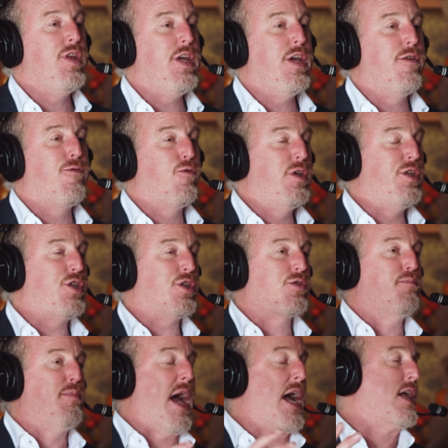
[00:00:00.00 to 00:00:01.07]
if we
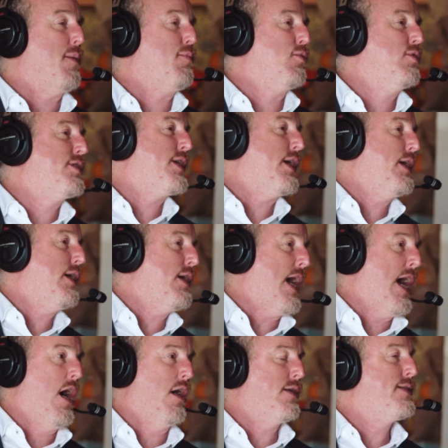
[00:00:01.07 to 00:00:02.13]
just back up and we say,
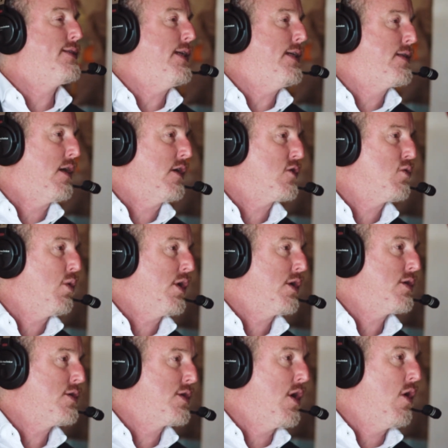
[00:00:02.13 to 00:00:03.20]
how does detox work?
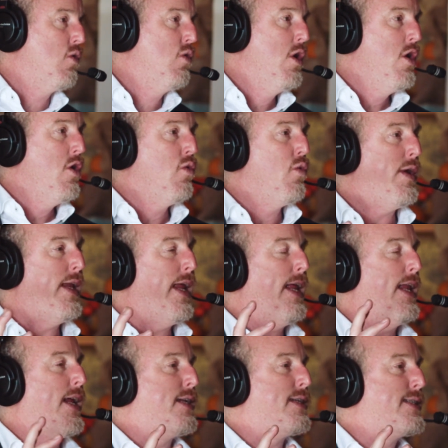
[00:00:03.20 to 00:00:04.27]
So we
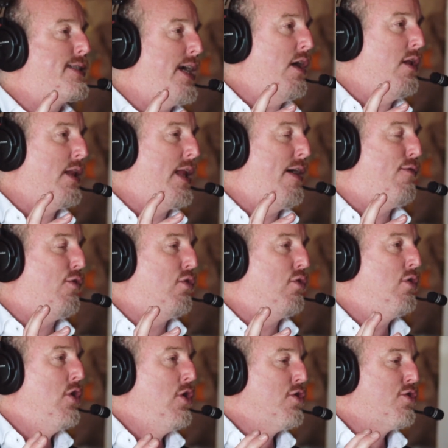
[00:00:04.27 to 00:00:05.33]
need at a cell
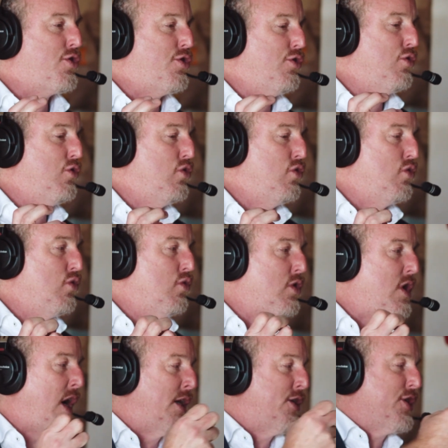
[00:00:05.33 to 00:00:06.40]
level to
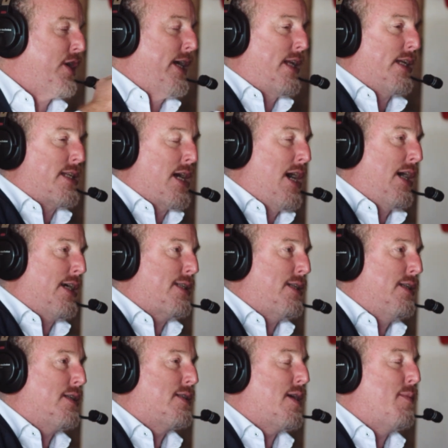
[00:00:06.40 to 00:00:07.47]
conjugate a
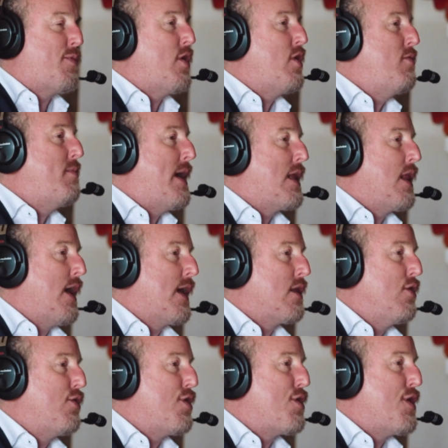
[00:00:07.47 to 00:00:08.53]
toxin to something you make like
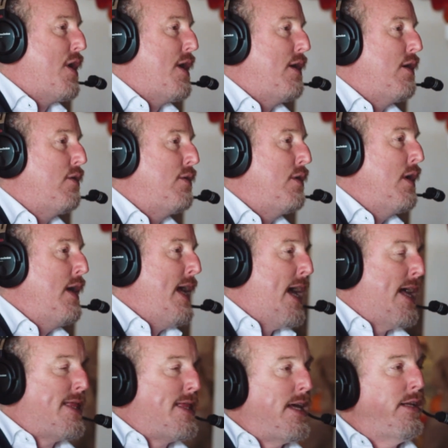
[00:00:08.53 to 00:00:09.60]
glutathione.
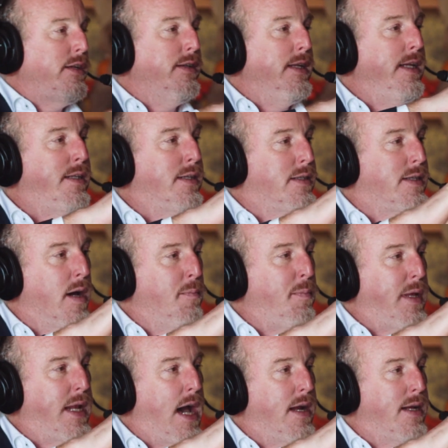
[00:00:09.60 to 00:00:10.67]
And then you need to dump
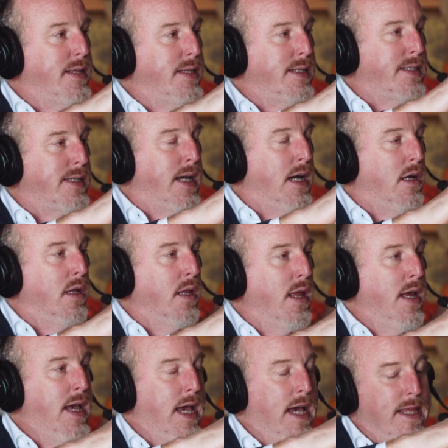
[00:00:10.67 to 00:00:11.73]
it out of the cell.
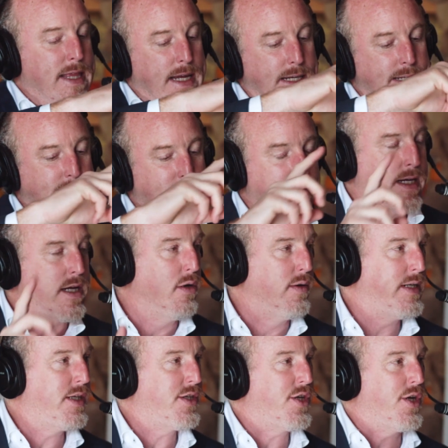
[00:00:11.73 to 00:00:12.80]
And then it's going to go
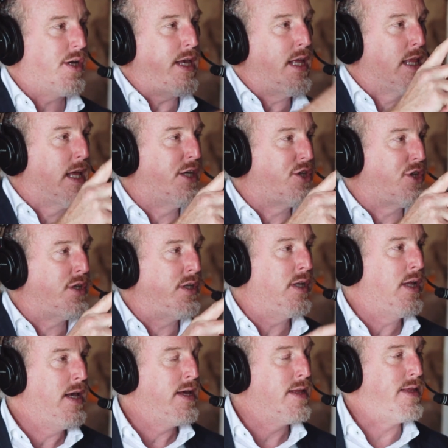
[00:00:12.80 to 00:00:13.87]
into circulation.
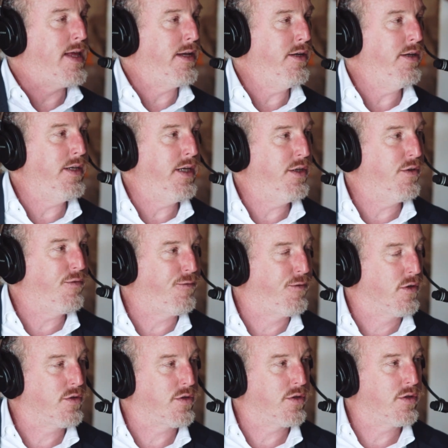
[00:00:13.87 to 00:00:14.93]
Then you need your
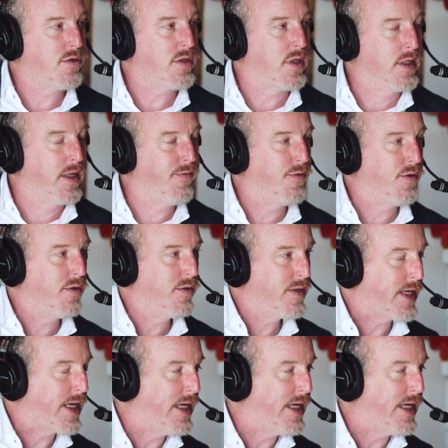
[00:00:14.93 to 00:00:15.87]
filters, the liver, the